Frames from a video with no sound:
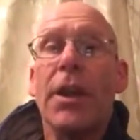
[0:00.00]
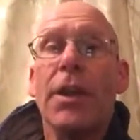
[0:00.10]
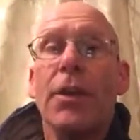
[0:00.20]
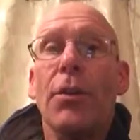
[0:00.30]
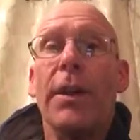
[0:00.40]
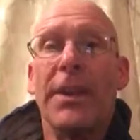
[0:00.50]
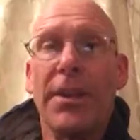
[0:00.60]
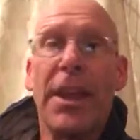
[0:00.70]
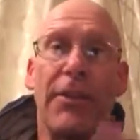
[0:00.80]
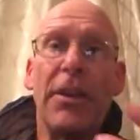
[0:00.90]
again,
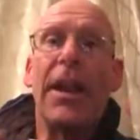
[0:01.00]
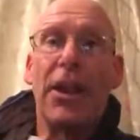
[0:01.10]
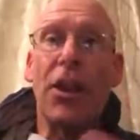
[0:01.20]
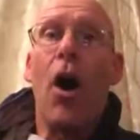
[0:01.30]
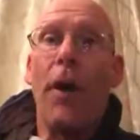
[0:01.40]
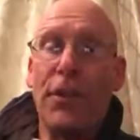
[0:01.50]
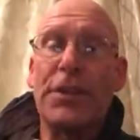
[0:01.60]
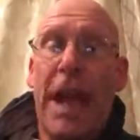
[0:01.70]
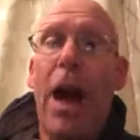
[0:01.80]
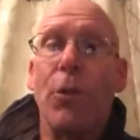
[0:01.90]
think of it like an
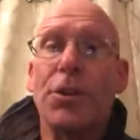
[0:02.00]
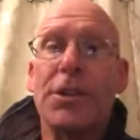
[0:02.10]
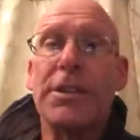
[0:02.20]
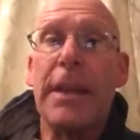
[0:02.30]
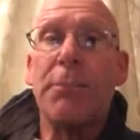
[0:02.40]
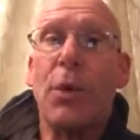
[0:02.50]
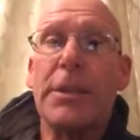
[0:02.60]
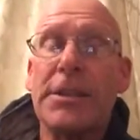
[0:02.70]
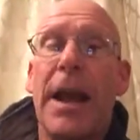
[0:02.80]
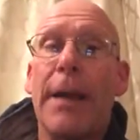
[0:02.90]
office hours at that point
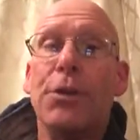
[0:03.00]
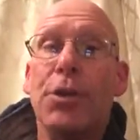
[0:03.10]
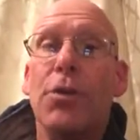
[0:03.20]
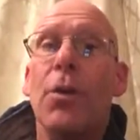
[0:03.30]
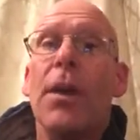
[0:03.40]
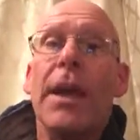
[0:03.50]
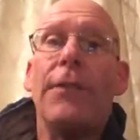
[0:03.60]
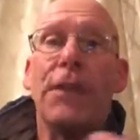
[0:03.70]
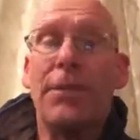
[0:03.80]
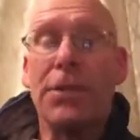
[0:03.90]
in time too.
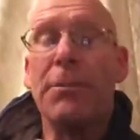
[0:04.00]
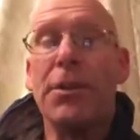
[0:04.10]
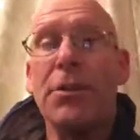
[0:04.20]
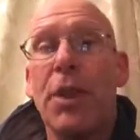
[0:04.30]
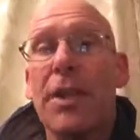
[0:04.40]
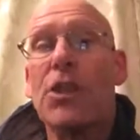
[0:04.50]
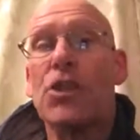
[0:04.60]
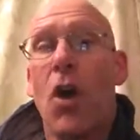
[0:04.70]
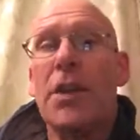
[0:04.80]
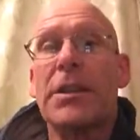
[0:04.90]
If you have something you'd like to
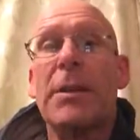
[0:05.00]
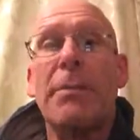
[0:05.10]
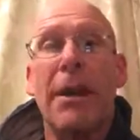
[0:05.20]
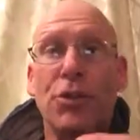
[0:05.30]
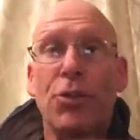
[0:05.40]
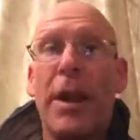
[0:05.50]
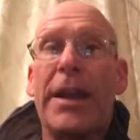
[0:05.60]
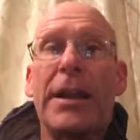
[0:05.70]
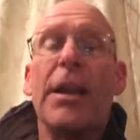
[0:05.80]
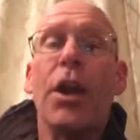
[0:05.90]
talk to me about
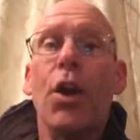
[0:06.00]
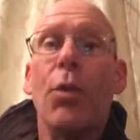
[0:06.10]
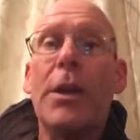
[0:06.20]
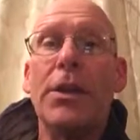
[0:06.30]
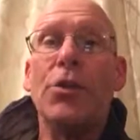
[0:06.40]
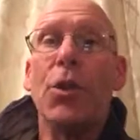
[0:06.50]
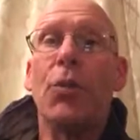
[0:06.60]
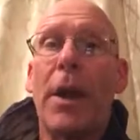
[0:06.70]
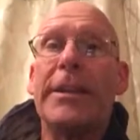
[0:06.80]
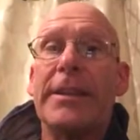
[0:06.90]
directly, we can do it
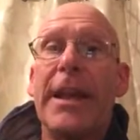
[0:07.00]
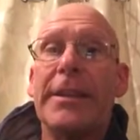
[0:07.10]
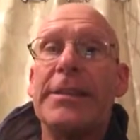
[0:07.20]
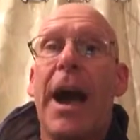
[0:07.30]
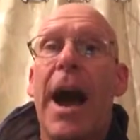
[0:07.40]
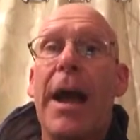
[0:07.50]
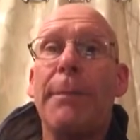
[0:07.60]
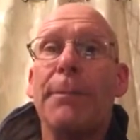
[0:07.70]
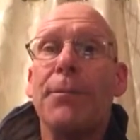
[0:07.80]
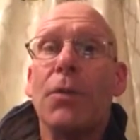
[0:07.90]
right at that
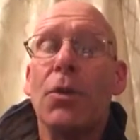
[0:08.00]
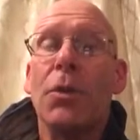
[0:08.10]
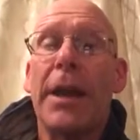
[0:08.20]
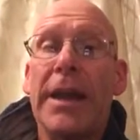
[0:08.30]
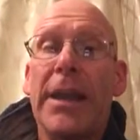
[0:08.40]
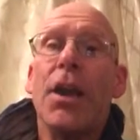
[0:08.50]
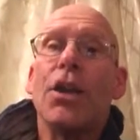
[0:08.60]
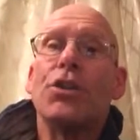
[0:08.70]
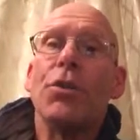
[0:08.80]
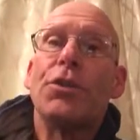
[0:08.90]
time. Okay,
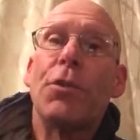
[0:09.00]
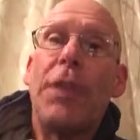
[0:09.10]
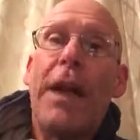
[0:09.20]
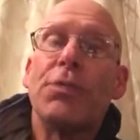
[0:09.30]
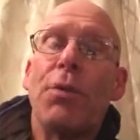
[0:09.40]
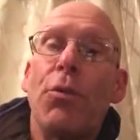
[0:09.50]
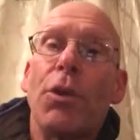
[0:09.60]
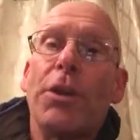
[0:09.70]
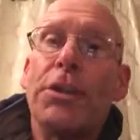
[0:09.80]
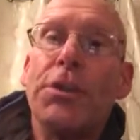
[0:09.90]
so that's what we're
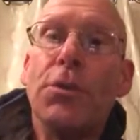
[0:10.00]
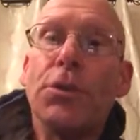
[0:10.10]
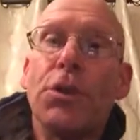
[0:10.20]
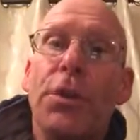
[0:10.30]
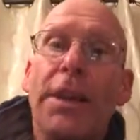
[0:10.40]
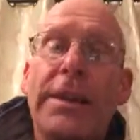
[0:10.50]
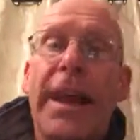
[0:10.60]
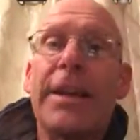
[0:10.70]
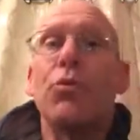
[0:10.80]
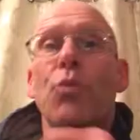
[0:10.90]
going to do. So then
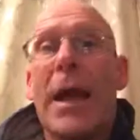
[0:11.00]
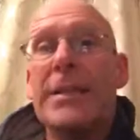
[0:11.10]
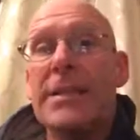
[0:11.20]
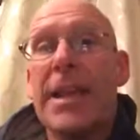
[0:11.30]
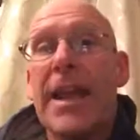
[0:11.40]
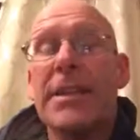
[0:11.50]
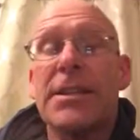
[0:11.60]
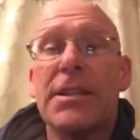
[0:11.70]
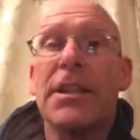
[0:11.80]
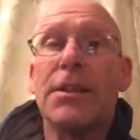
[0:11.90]
next Wednesday at
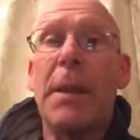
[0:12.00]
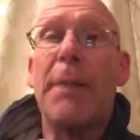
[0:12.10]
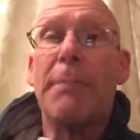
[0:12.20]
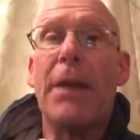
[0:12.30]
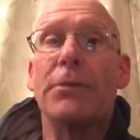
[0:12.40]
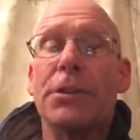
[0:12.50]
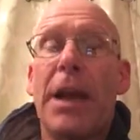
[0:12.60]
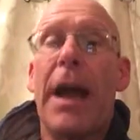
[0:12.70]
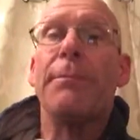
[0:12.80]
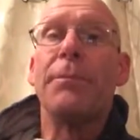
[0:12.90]
6 p.m. Mountain
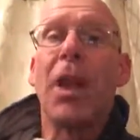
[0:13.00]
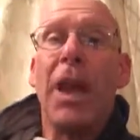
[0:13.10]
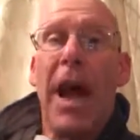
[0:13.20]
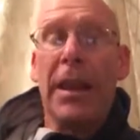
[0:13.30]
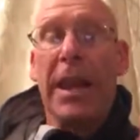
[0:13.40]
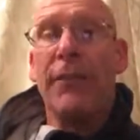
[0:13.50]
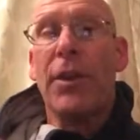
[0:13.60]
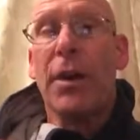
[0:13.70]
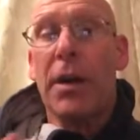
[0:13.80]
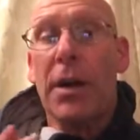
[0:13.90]
Time, I'll have
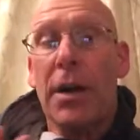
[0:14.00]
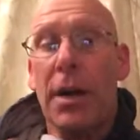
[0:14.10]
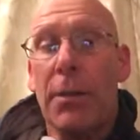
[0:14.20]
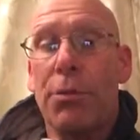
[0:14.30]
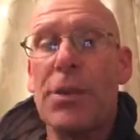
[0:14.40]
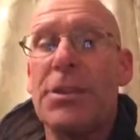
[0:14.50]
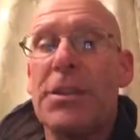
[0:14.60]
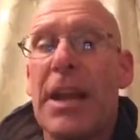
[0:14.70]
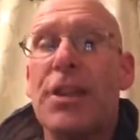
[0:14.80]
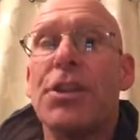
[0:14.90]
a
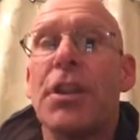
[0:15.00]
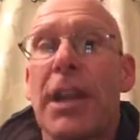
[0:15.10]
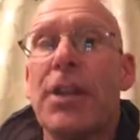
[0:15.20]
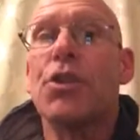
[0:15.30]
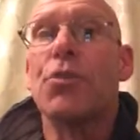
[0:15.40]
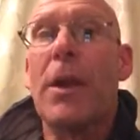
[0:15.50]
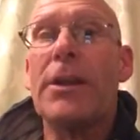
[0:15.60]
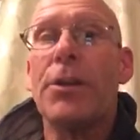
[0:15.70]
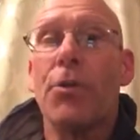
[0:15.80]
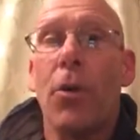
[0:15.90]
presentation, a lecture
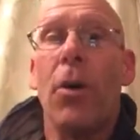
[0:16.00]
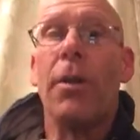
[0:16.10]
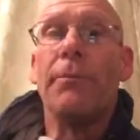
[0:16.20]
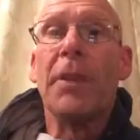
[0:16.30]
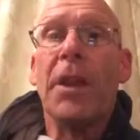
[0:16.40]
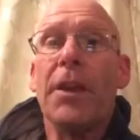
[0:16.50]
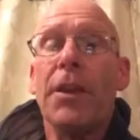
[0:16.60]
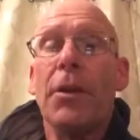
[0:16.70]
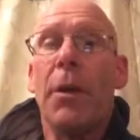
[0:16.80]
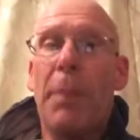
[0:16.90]
ready to roll, a
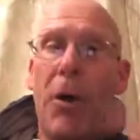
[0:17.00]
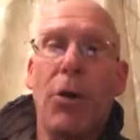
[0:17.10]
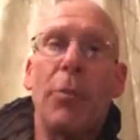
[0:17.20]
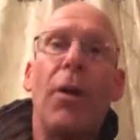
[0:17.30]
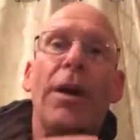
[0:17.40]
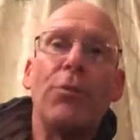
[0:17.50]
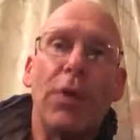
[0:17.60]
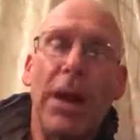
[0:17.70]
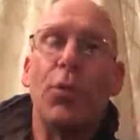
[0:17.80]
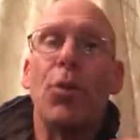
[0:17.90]
PowerPoint. We'll
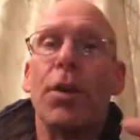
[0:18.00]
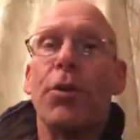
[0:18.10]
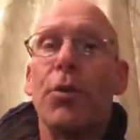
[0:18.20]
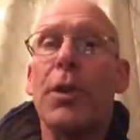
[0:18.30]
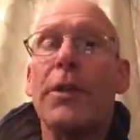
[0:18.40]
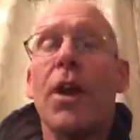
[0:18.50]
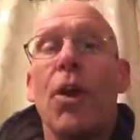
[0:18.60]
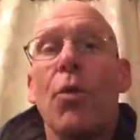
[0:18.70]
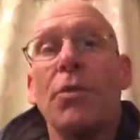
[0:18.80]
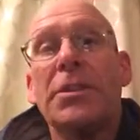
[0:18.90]
kind of work through it
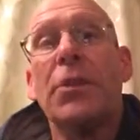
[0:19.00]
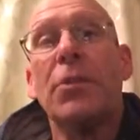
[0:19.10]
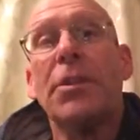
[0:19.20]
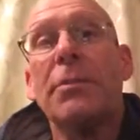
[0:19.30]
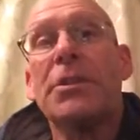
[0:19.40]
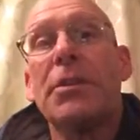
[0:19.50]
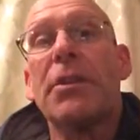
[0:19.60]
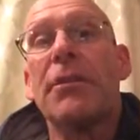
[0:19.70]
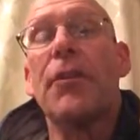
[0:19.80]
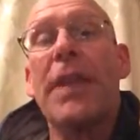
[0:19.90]
where we'll deal with the
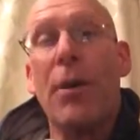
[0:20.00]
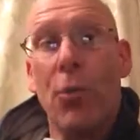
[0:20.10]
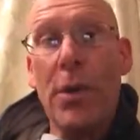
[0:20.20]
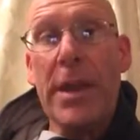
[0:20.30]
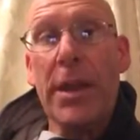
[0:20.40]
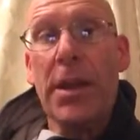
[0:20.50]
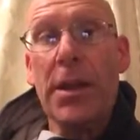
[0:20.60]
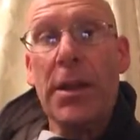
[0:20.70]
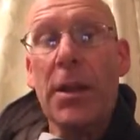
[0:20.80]
material for that week.